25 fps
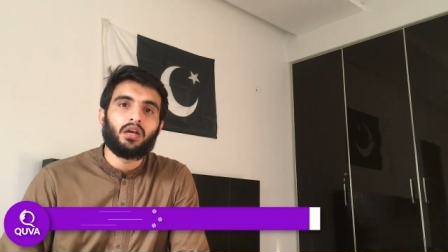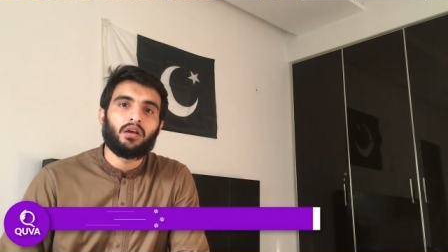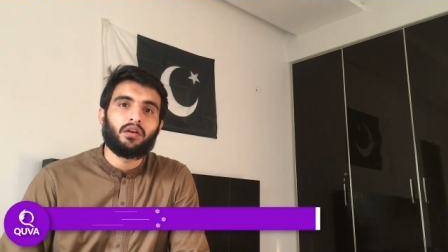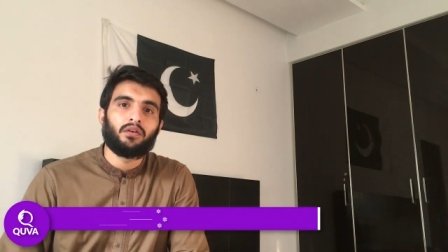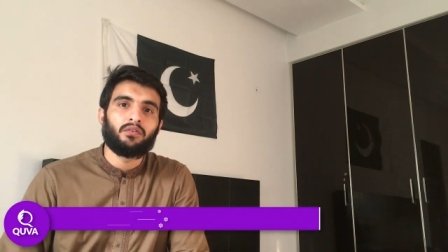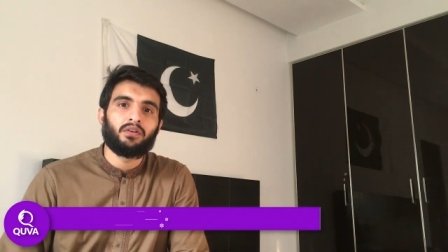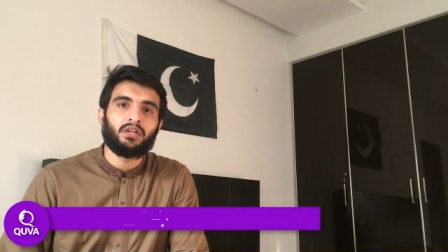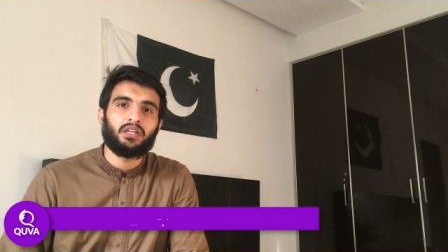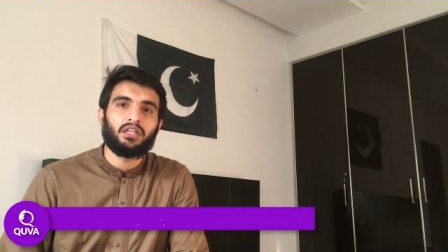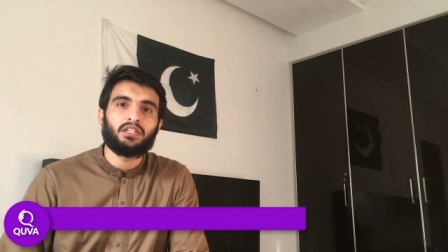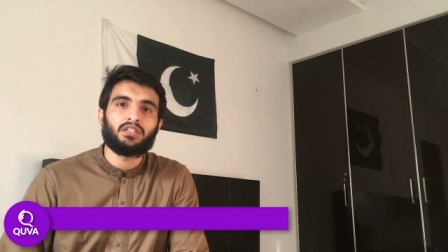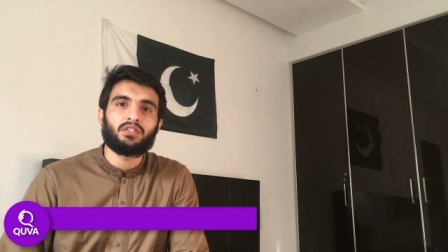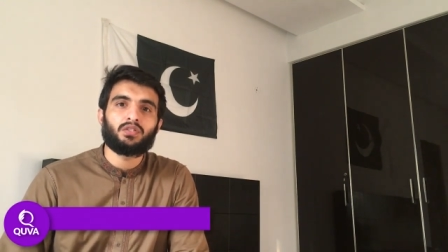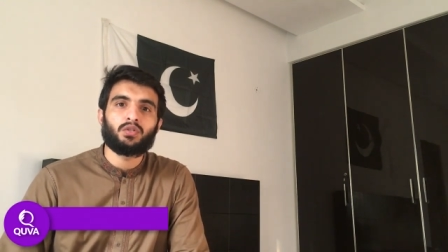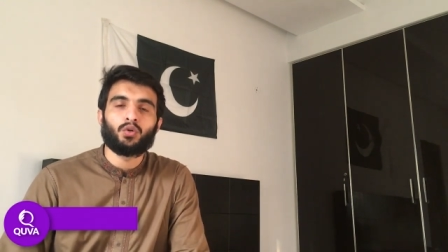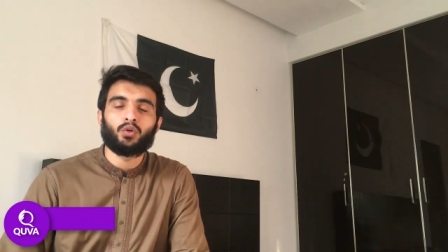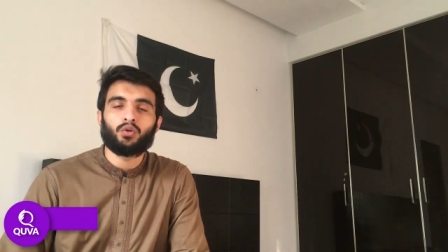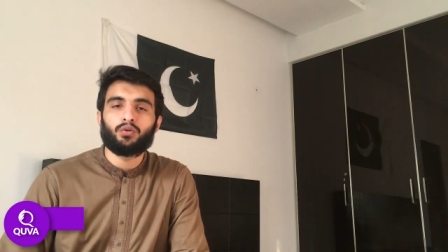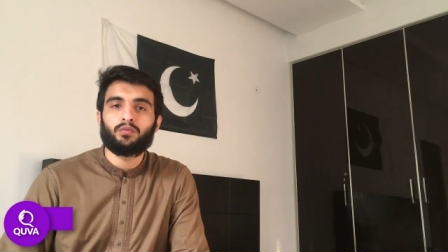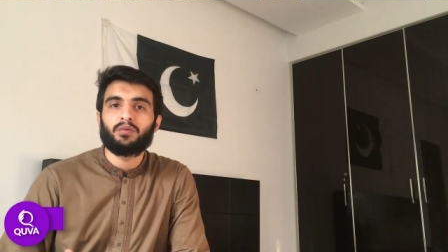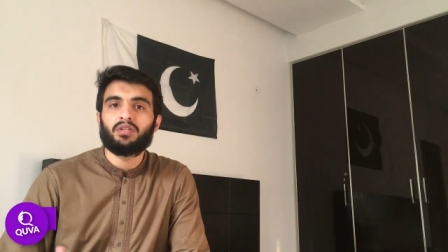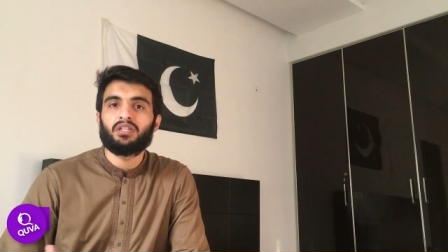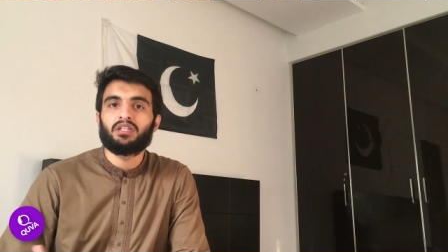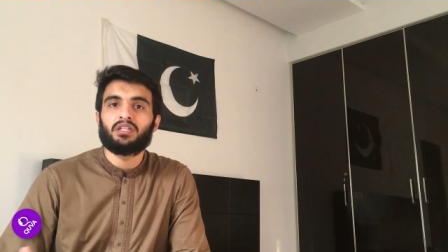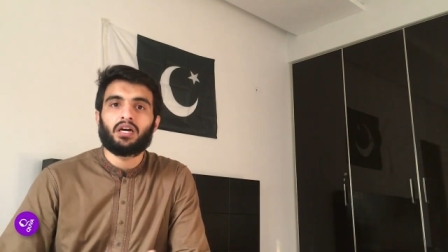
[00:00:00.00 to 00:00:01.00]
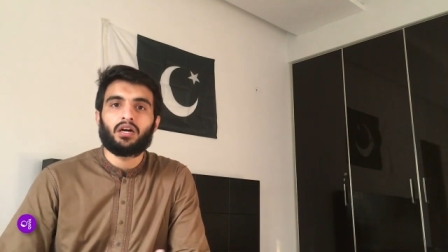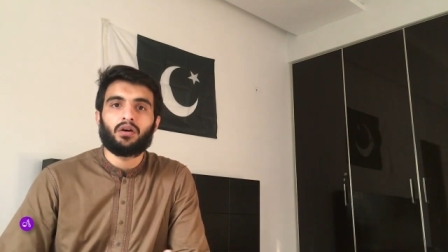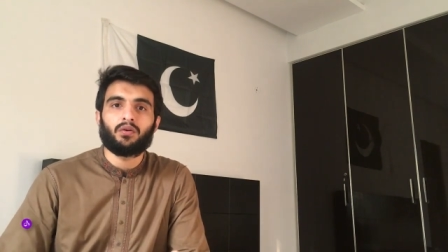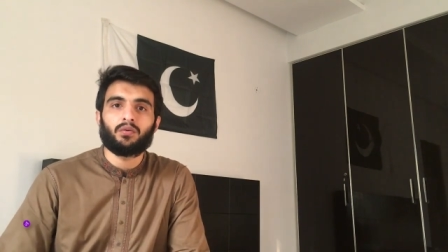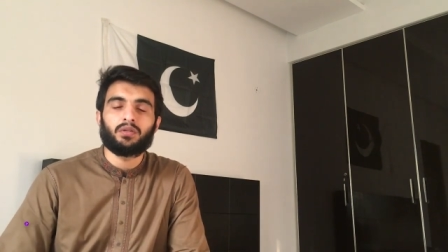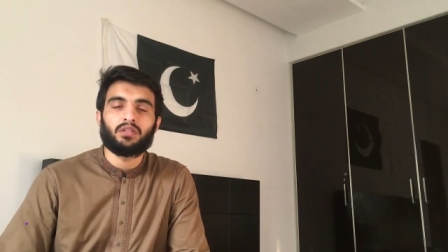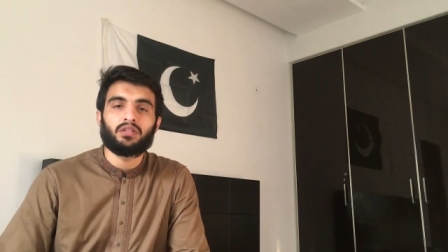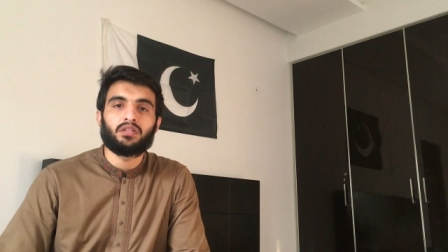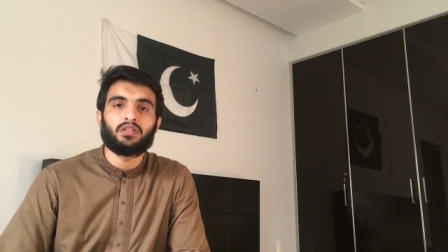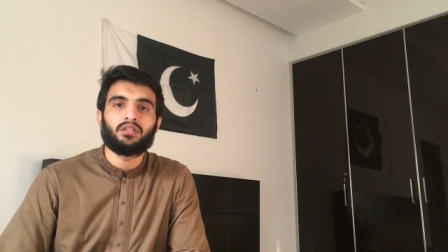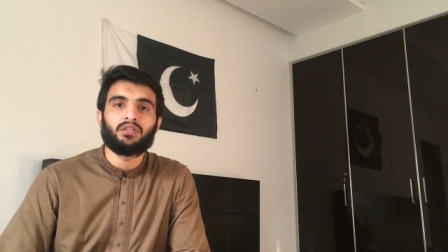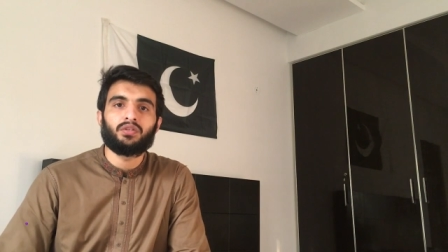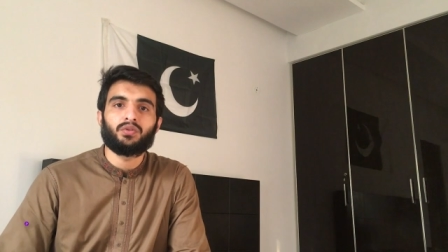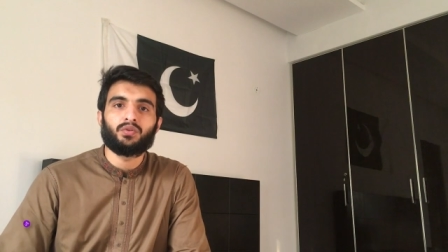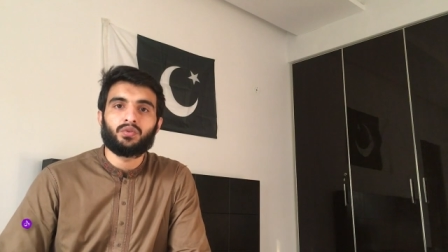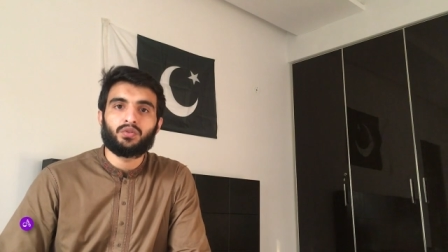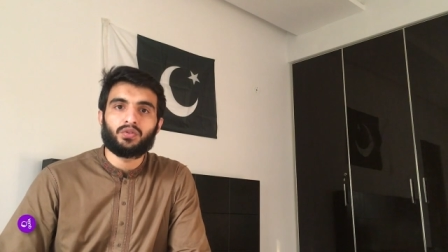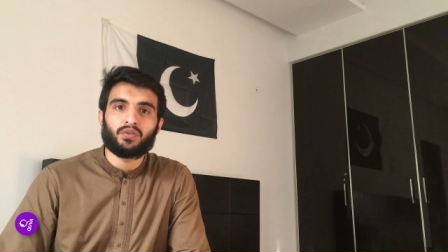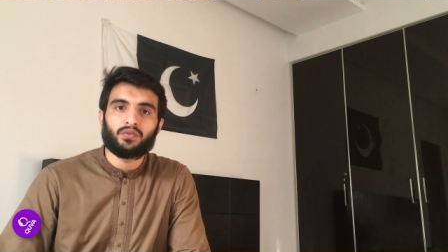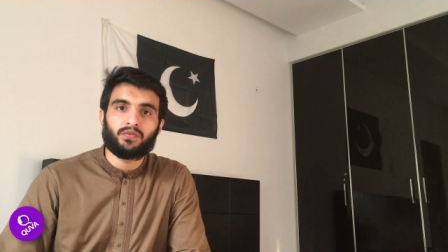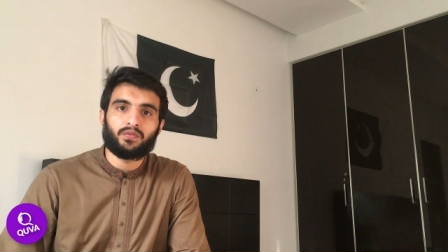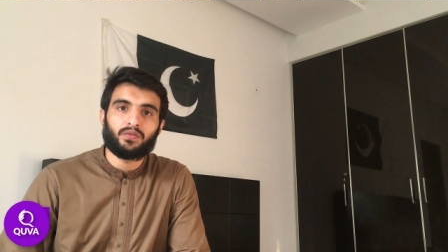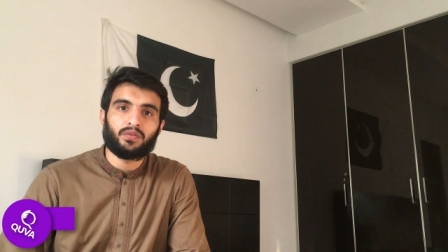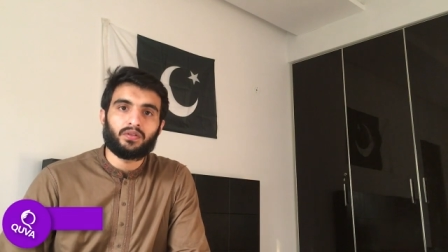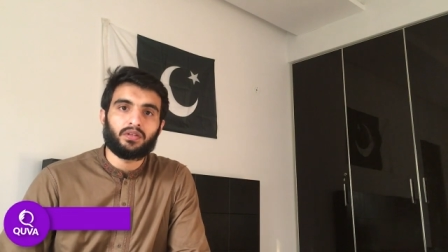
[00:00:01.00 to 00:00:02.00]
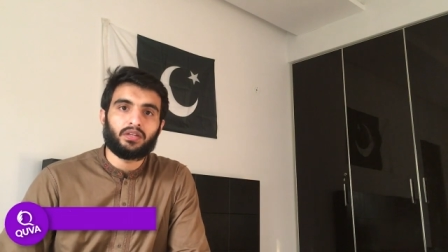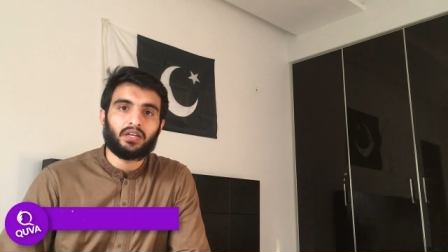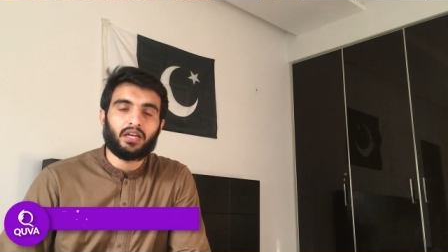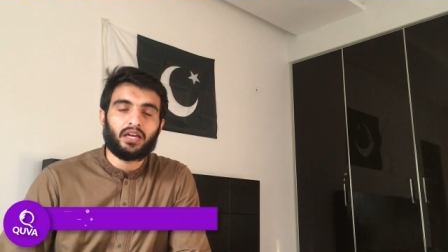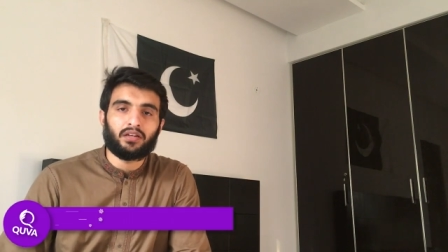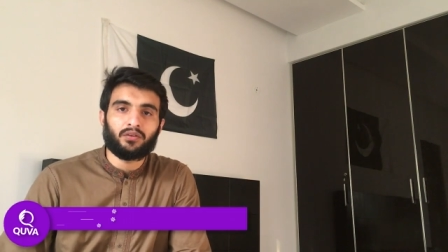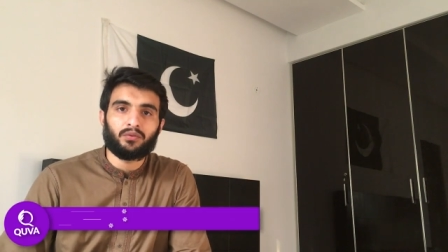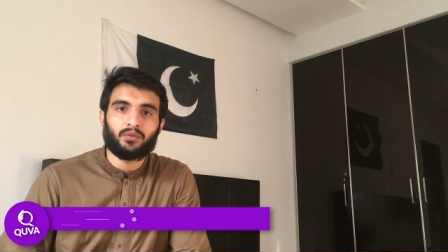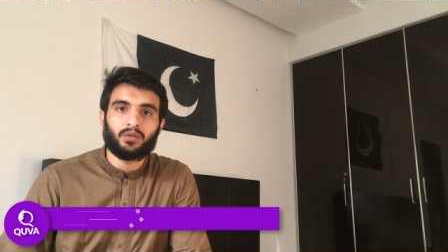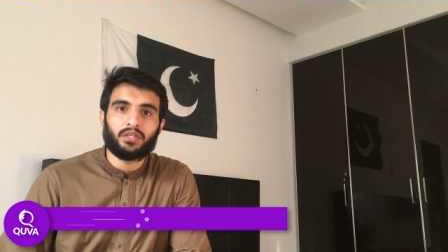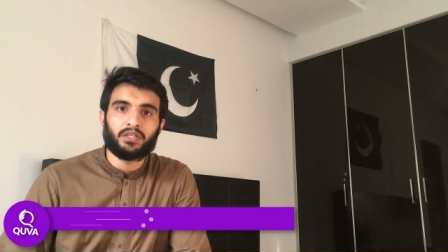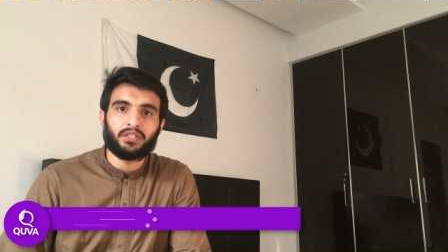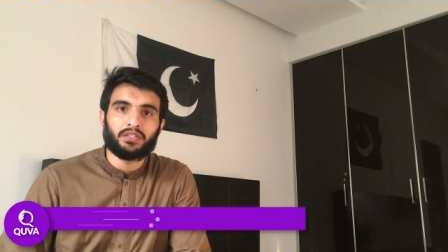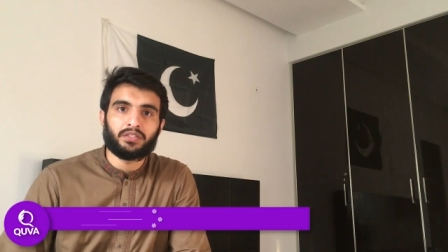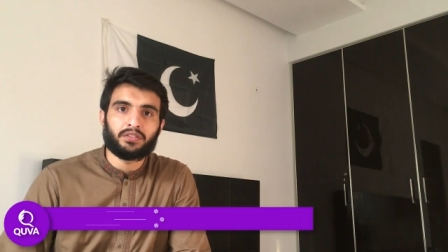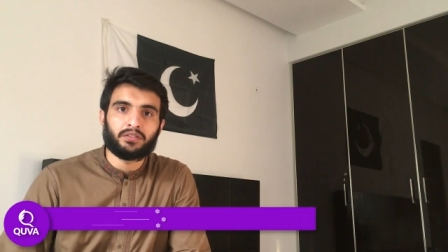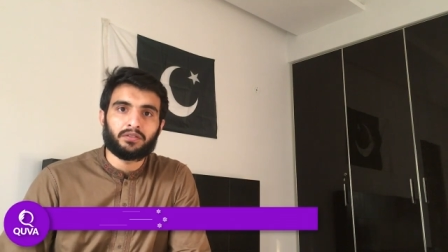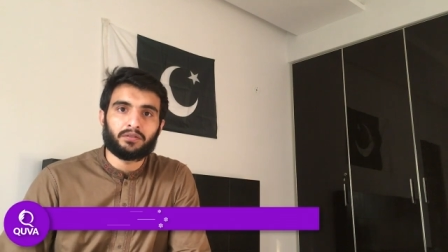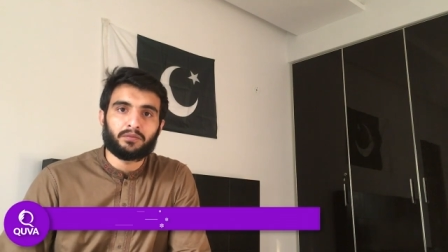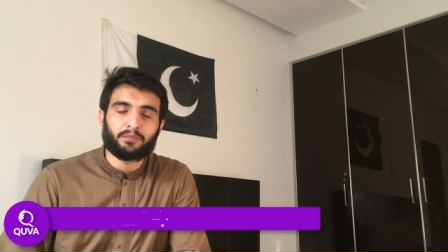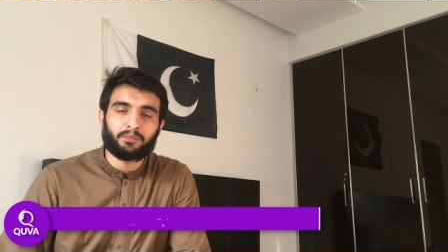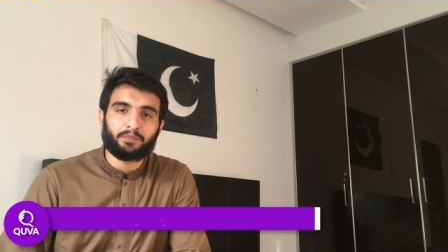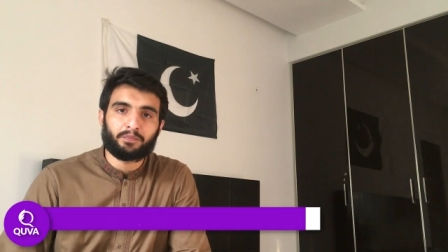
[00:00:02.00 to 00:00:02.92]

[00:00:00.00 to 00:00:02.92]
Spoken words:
really slowed me down in the use of the calculator.